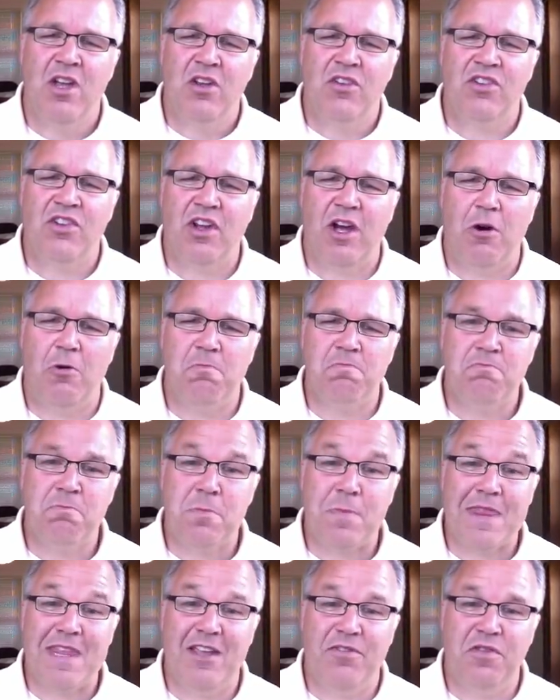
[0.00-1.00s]
So
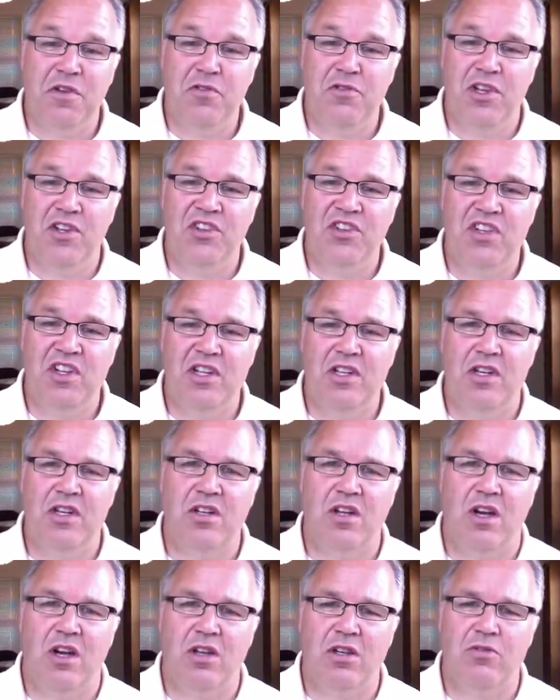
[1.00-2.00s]
if you listen
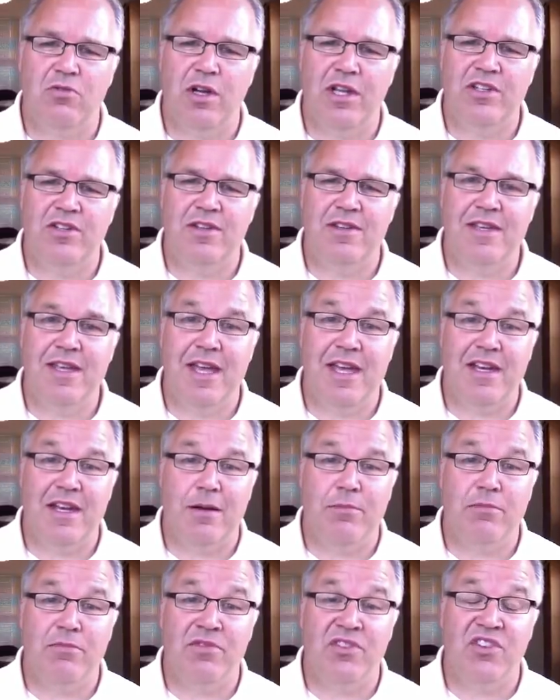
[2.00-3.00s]
all the way to the end,
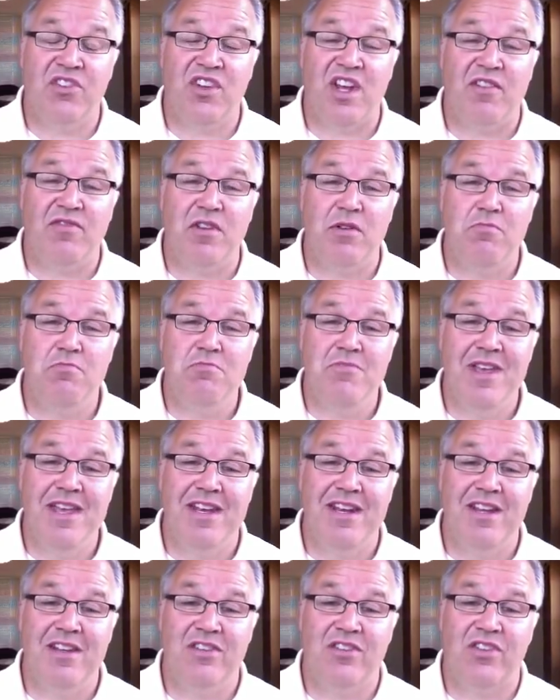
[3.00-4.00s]
I'm 7
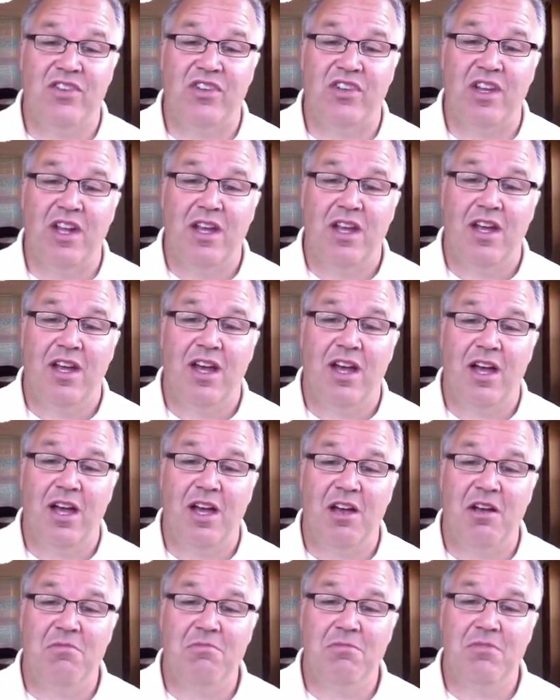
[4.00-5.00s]
minutes
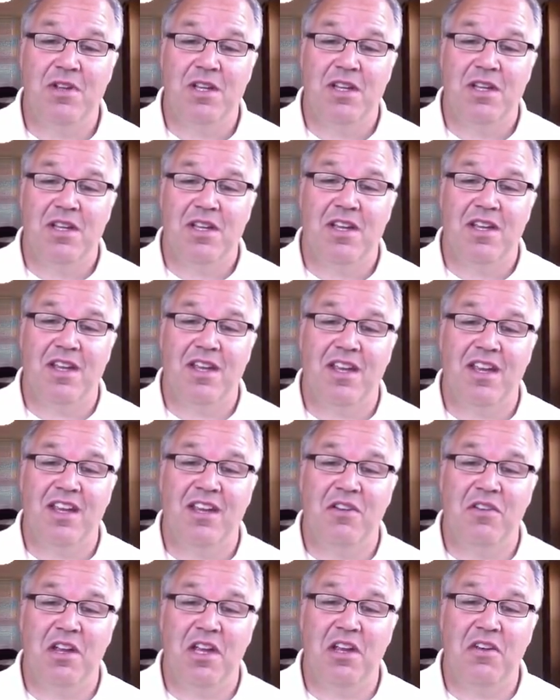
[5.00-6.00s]

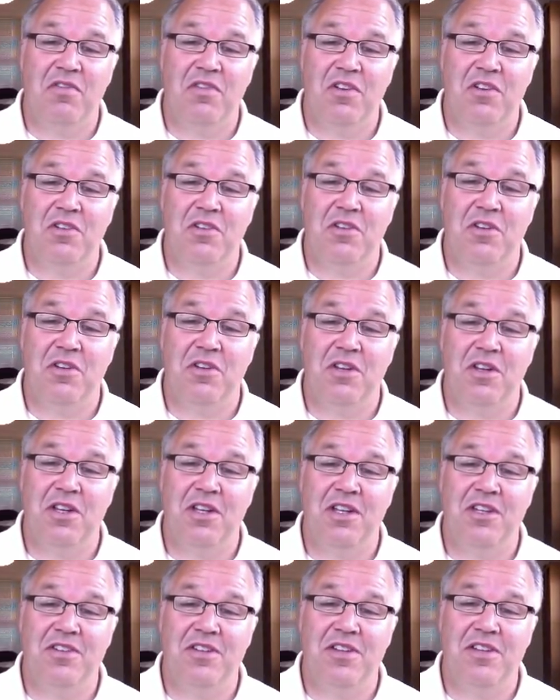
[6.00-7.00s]
if you're
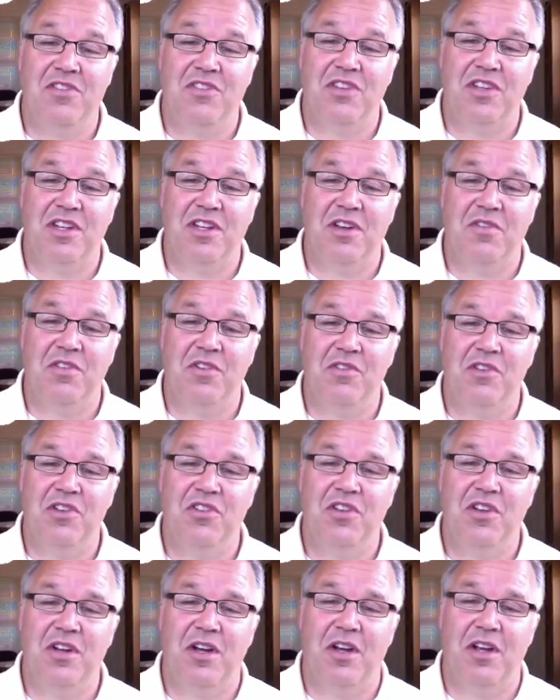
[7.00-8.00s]
into this thing. If you
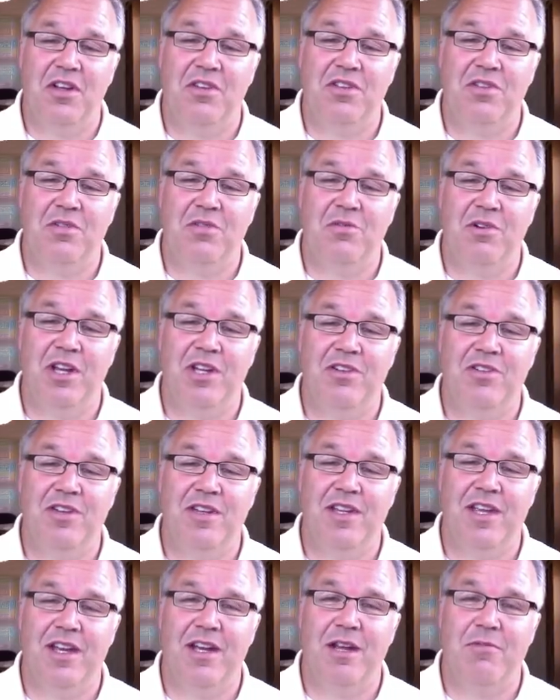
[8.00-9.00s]
listen all the way to
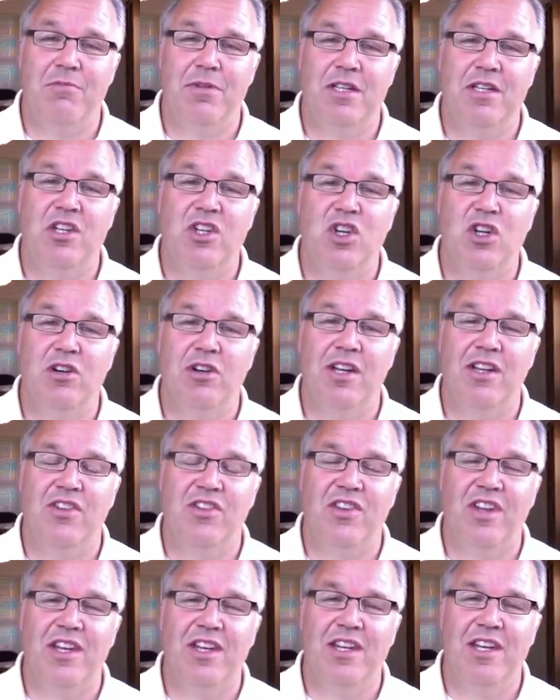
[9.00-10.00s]
the end, I'd be curious
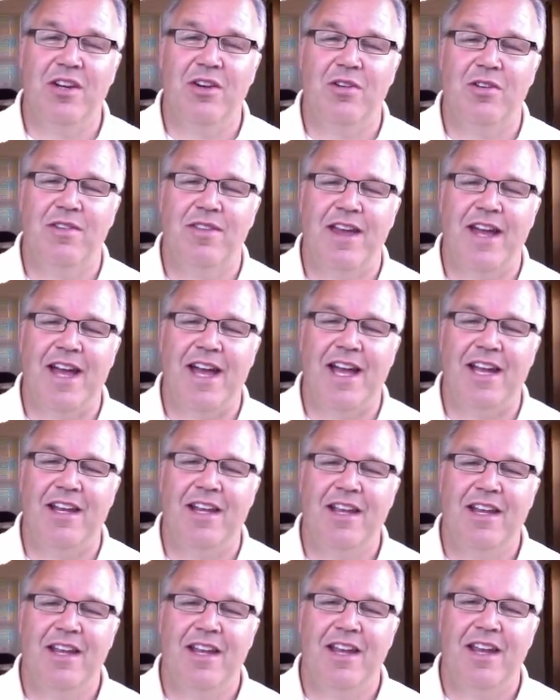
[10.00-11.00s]
to hear that.
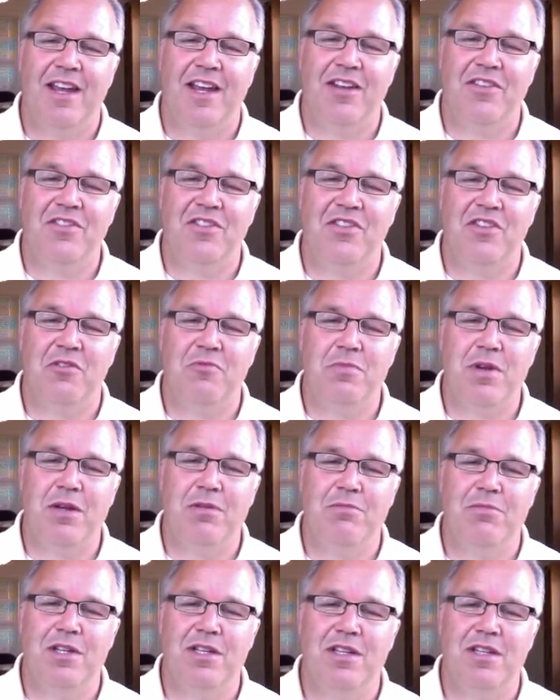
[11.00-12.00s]
And so
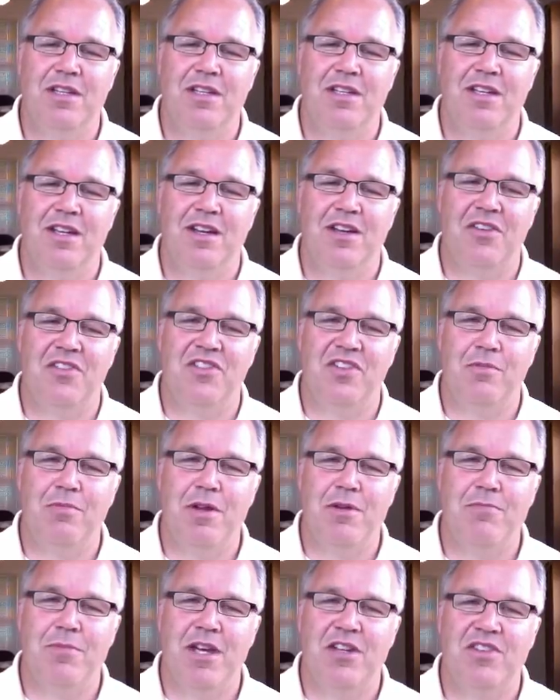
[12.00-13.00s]
maybe send me
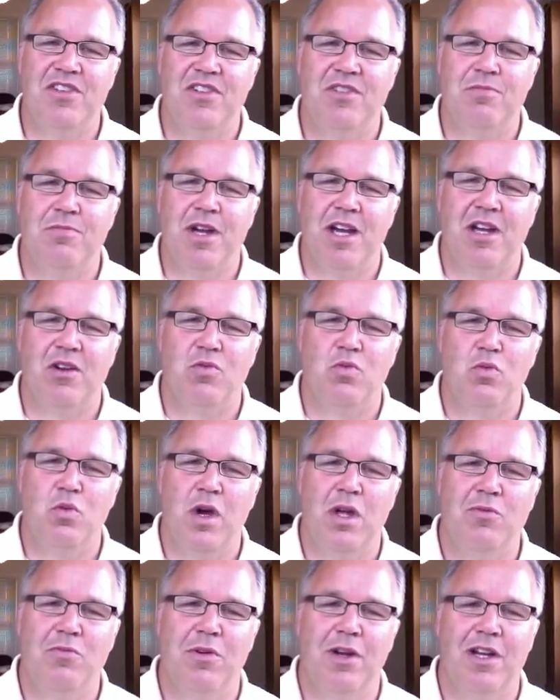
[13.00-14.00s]
a message back
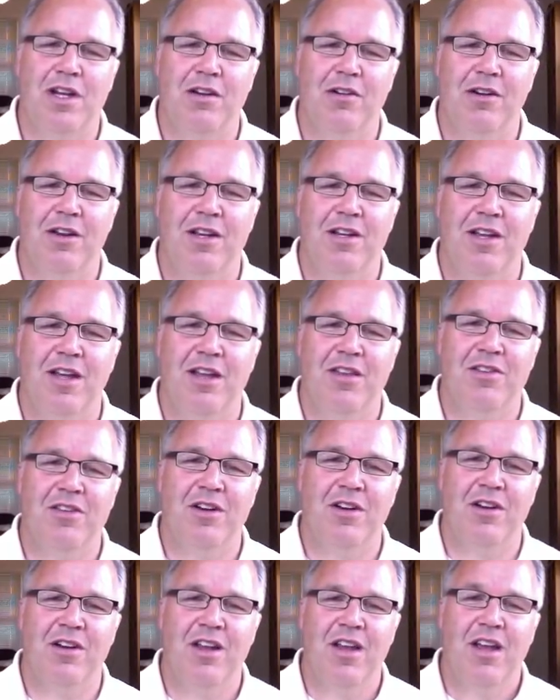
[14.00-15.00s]
one way or
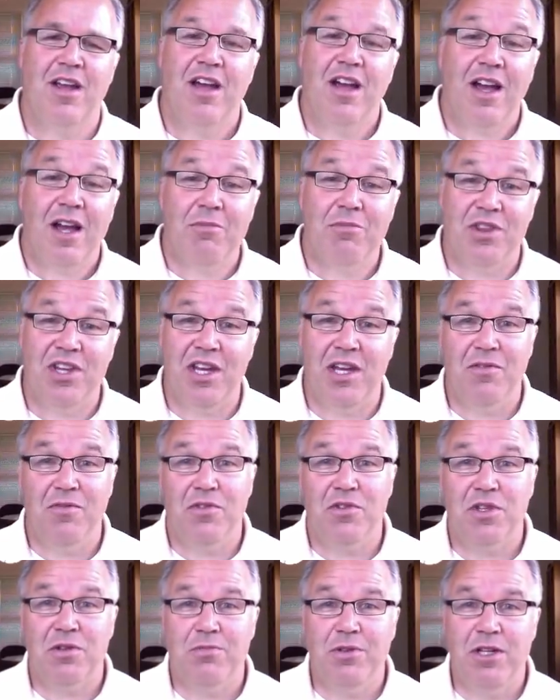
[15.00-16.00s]
another. I'm
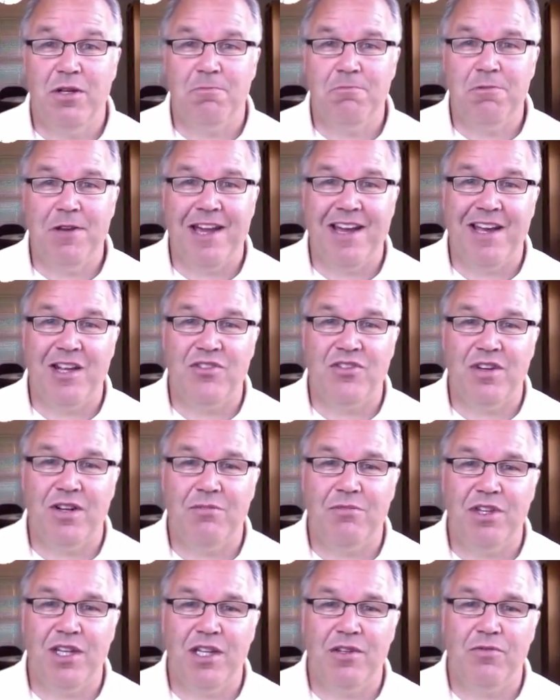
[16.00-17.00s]
thankful to be your pastor.
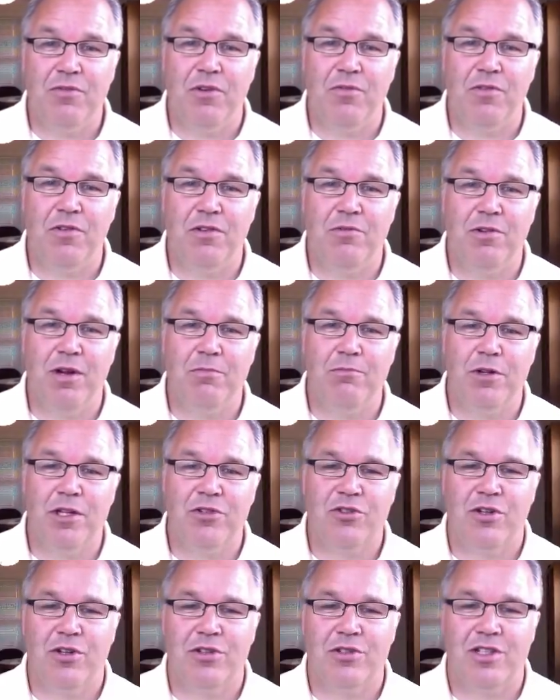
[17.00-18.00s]
I'm thankful for the Red Brick
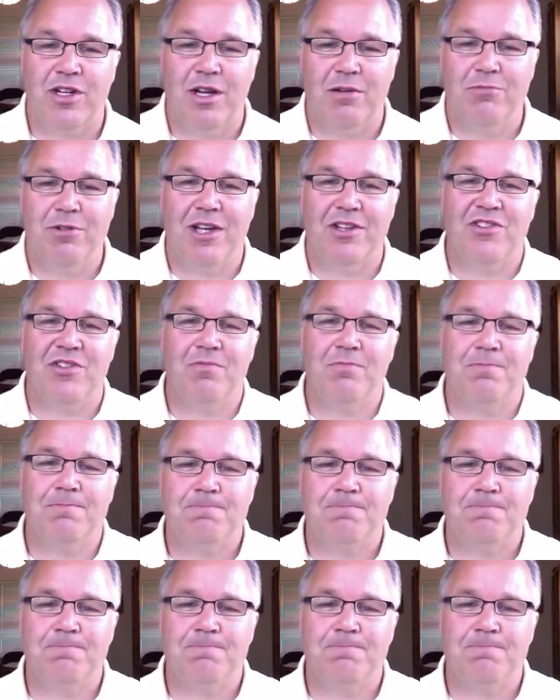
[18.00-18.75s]
Church. God bless.